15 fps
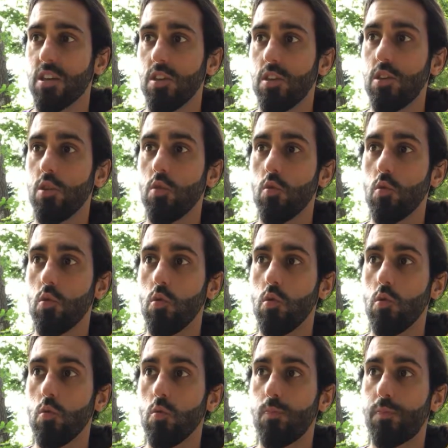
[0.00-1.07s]

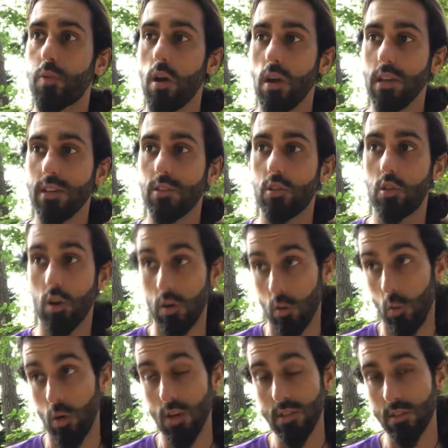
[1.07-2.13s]
you probably
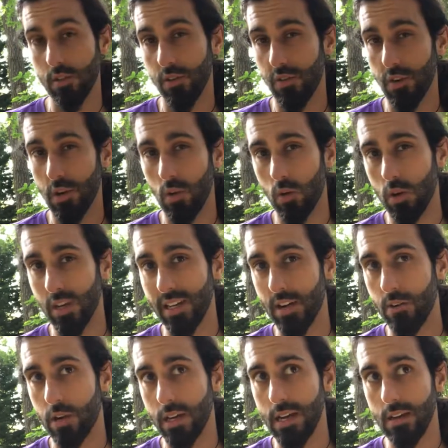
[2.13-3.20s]
don't want to, if you're not working
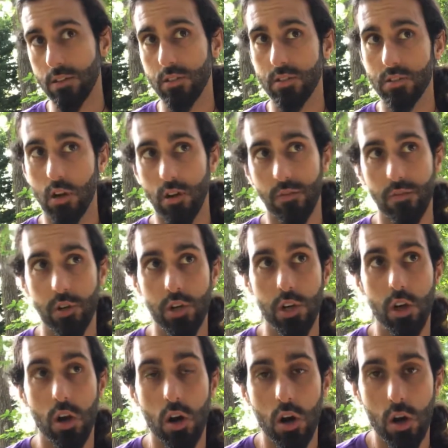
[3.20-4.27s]
out right now, to start very
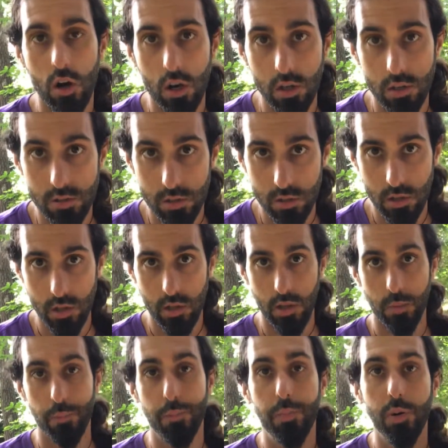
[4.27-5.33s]
hard
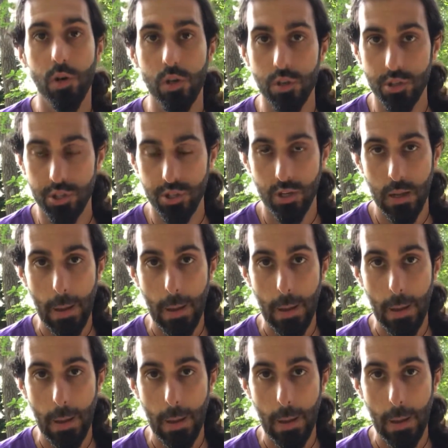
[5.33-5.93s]
and push.